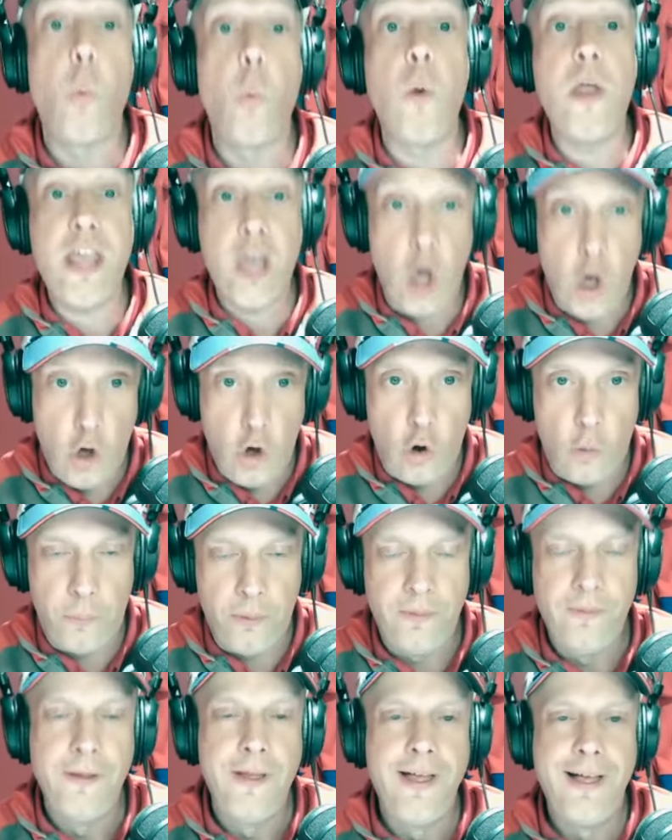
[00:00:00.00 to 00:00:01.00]
We
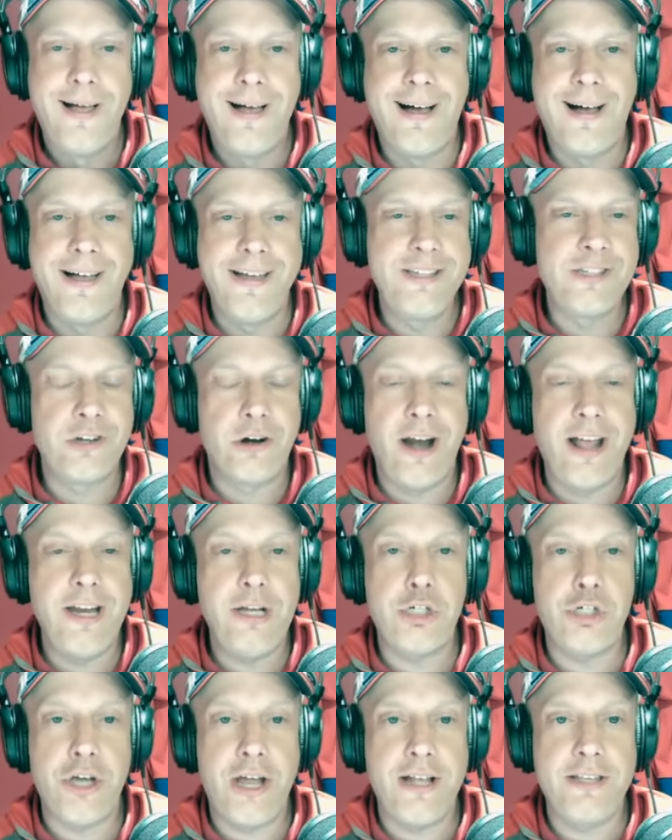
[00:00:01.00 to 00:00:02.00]
hope, is there
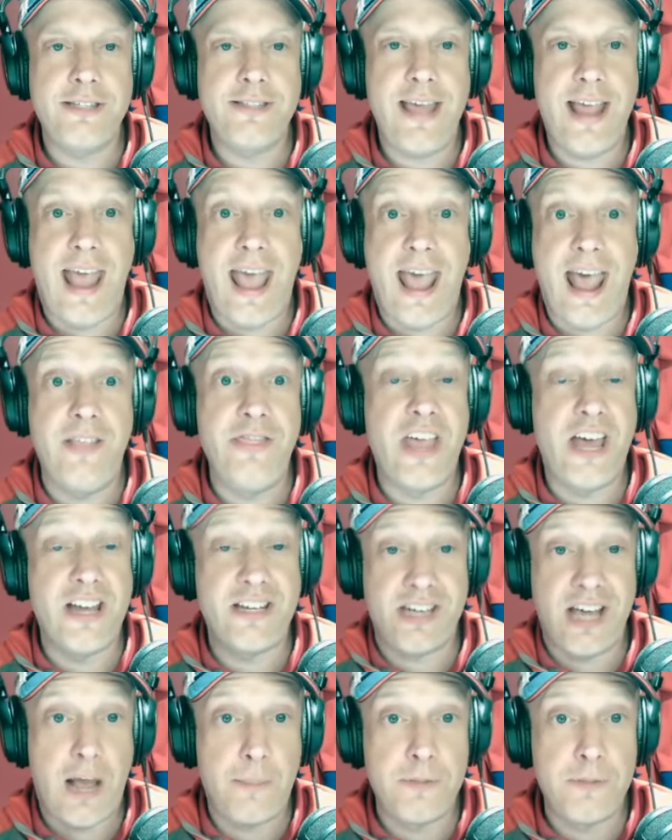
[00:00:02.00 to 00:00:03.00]
any chance they add
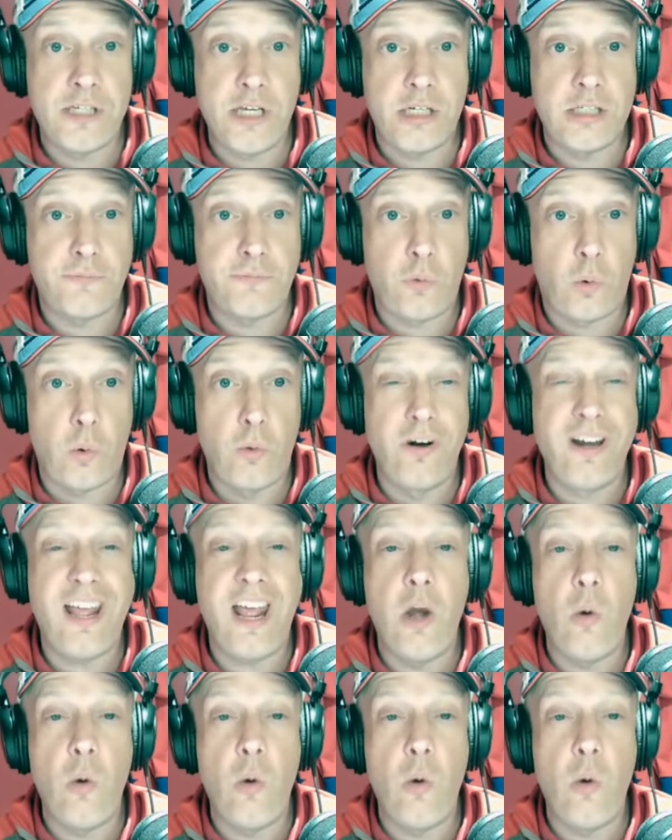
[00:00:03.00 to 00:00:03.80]
that top six forward,